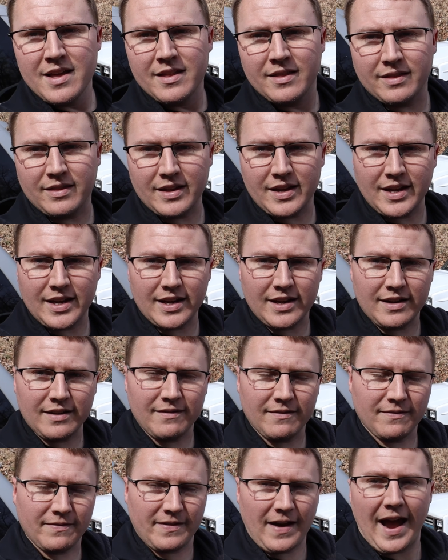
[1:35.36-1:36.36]
the
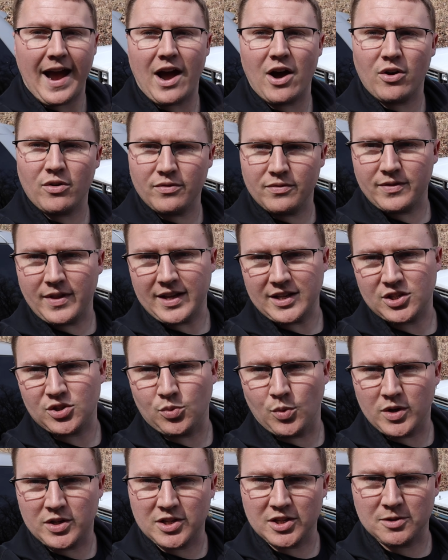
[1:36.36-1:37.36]
valve that
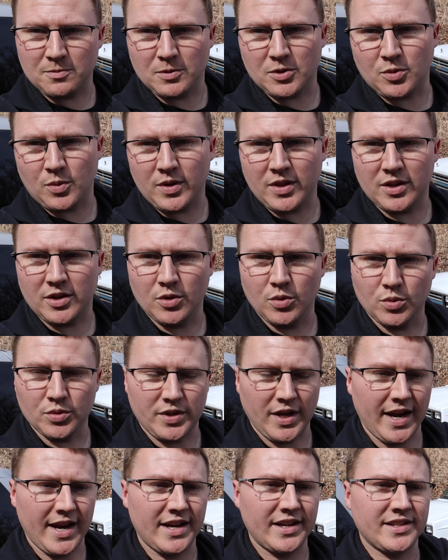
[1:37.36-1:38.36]
switches between the dual
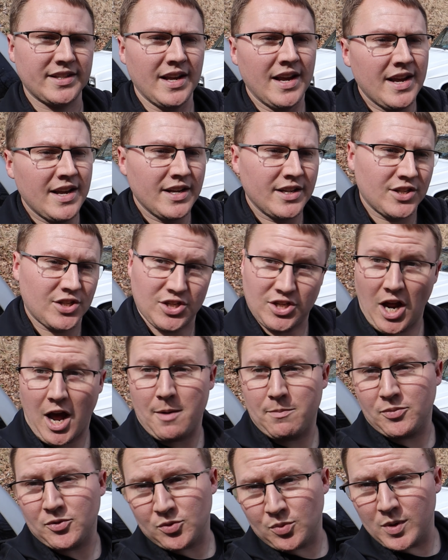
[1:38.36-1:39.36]
tanks
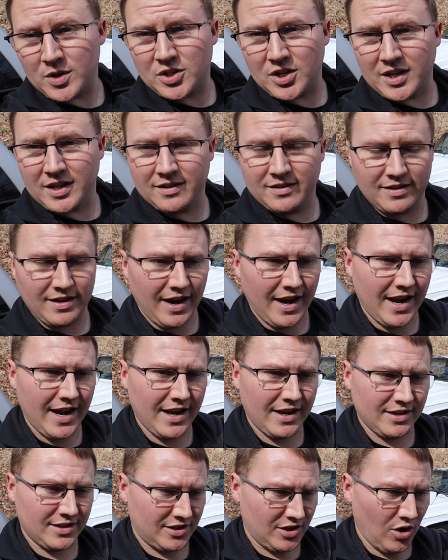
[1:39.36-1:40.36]
stopped switching,
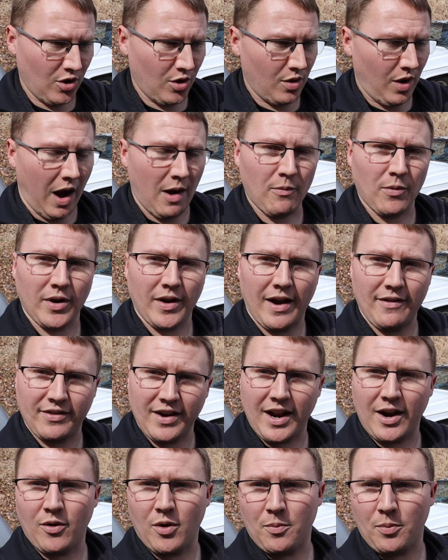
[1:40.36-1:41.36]
and so I've
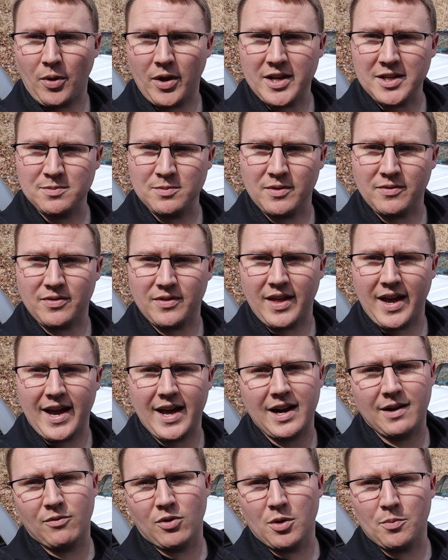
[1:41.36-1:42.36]
got a replacement for
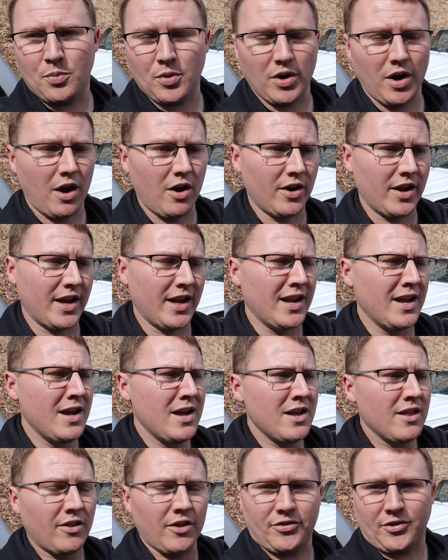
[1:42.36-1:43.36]
that I'm going to put on it.
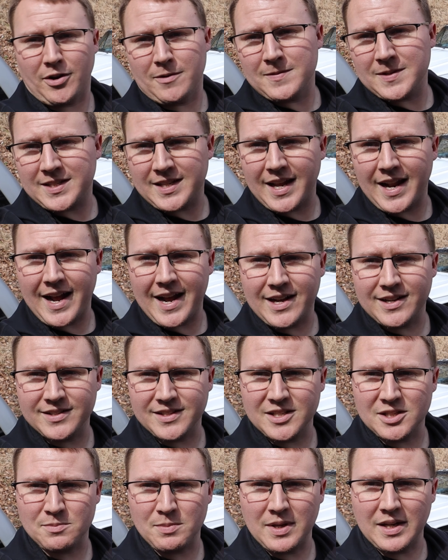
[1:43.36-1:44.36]
The thermostat
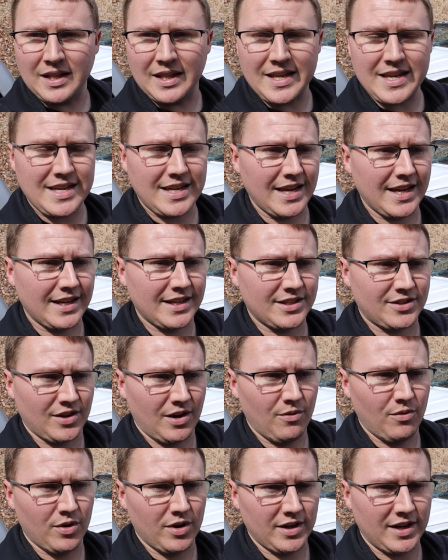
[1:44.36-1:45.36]
housing's been leaking, so I
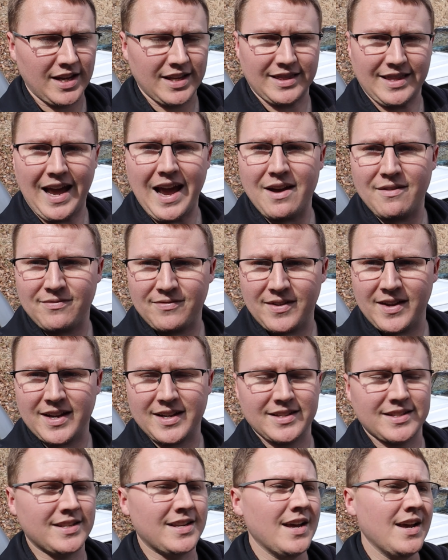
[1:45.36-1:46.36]
want to get that fixed.